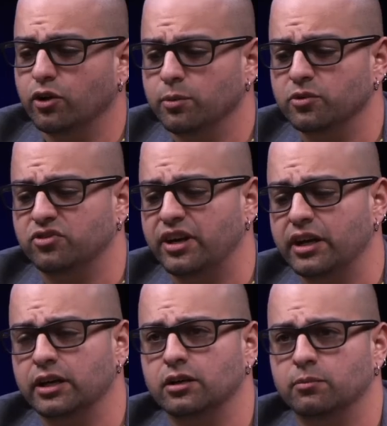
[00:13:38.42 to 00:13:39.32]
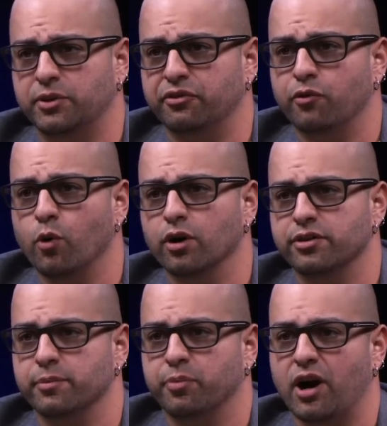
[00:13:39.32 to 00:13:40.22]
Herb was saying before,
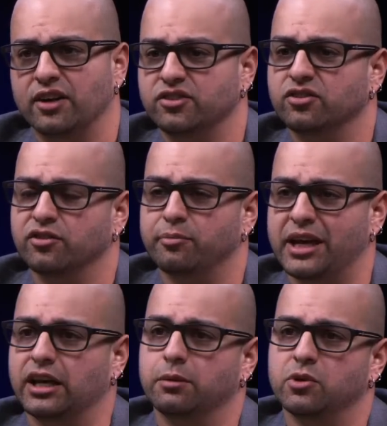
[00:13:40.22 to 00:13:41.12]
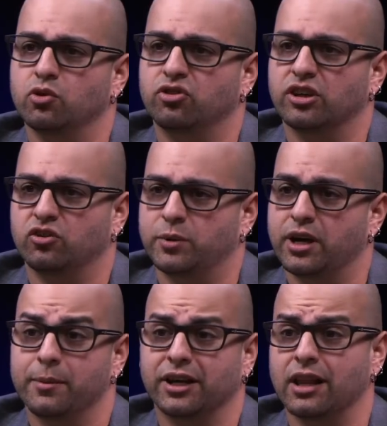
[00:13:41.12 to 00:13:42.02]
the process of making music is
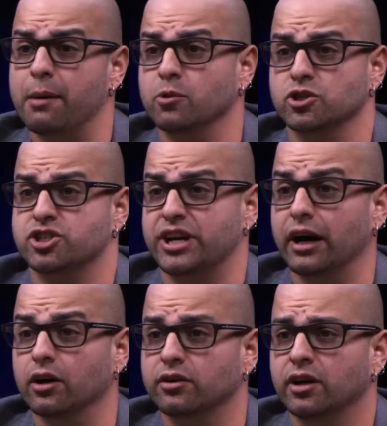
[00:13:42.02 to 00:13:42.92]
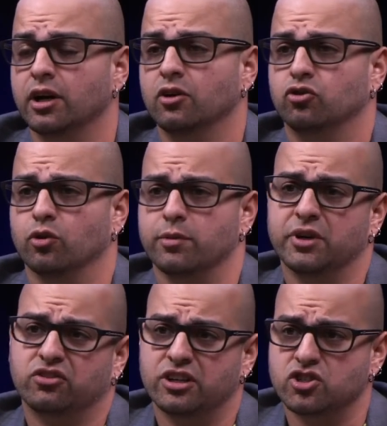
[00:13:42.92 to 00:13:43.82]
becoming a lot more shared. So the
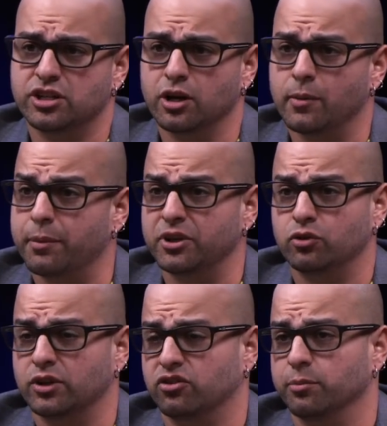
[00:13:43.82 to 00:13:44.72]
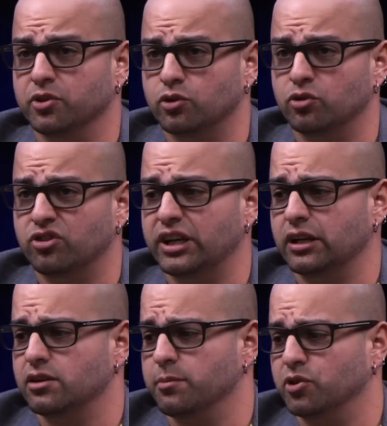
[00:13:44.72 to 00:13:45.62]
mix engineer might be doing some
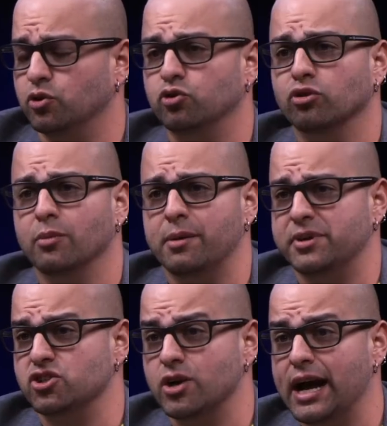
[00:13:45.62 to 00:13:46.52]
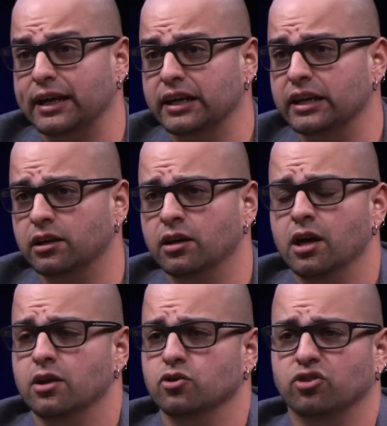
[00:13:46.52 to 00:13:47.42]
producing, the producer might be tracking.
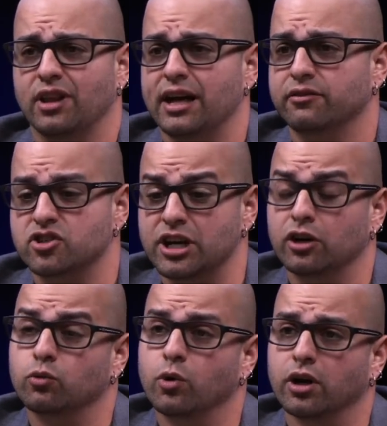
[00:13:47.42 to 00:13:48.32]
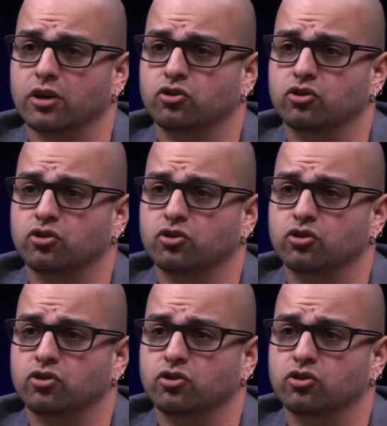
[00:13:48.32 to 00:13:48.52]
There's a lot of shared work.